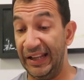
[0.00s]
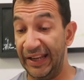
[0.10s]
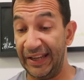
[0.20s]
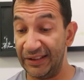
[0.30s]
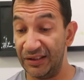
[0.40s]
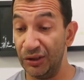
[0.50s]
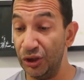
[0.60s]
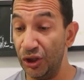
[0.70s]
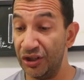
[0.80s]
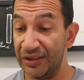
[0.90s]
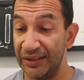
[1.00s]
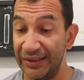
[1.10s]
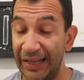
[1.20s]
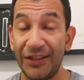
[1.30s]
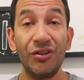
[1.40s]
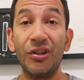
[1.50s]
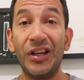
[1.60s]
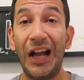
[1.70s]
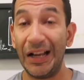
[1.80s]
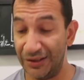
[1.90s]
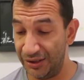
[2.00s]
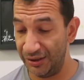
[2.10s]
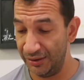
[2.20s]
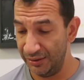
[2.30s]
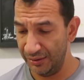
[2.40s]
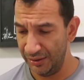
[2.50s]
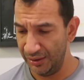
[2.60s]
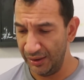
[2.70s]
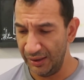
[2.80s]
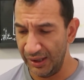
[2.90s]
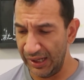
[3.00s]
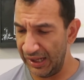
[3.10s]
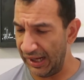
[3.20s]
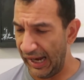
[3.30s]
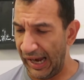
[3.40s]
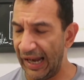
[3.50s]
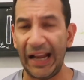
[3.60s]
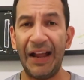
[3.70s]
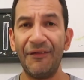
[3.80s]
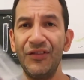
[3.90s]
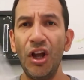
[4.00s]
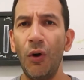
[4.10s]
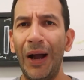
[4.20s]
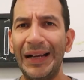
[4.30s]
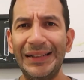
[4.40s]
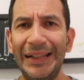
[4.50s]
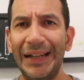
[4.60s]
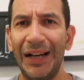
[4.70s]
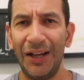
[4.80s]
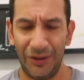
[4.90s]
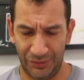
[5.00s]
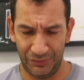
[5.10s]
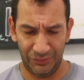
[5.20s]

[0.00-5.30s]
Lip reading: It looks laser cut. I have no idea